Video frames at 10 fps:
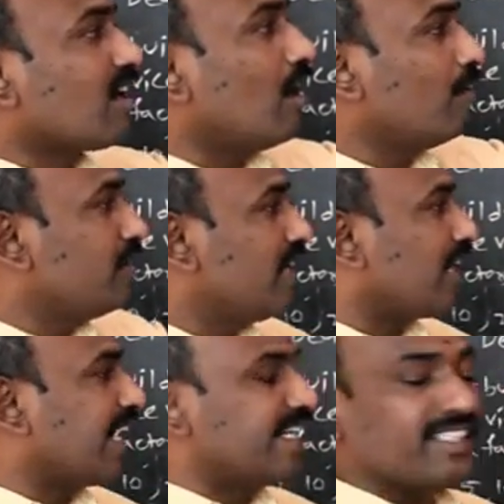a common, we
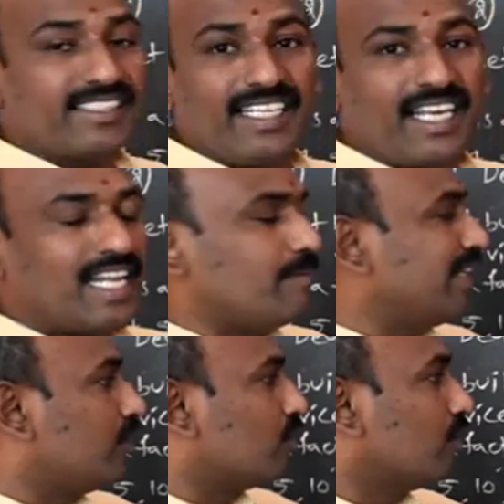are writing single
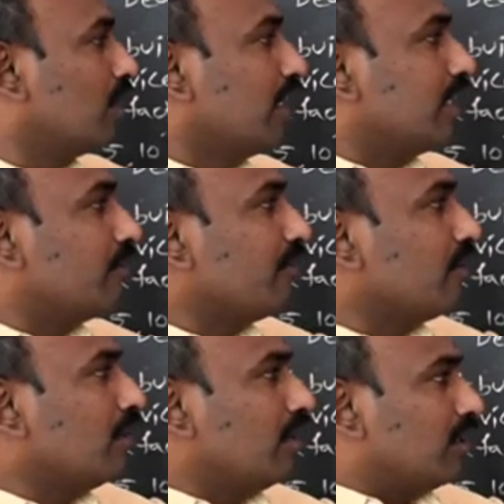element 2.
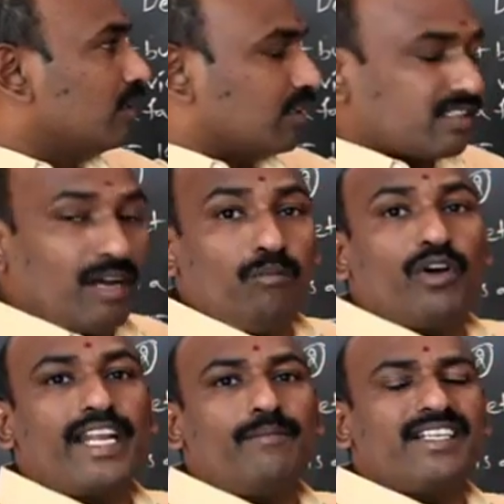If some
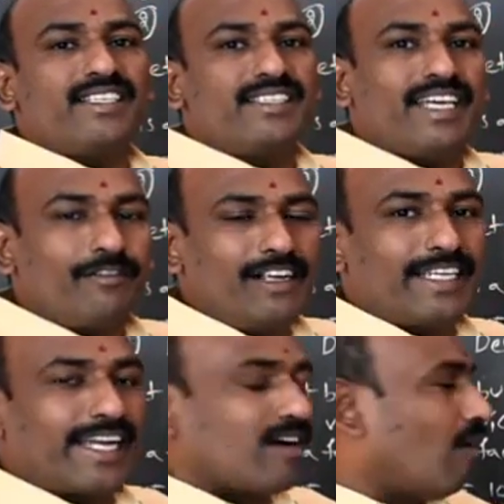more elements is there, we will
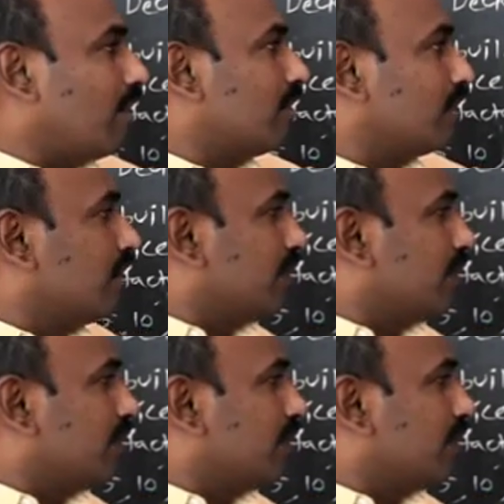take all.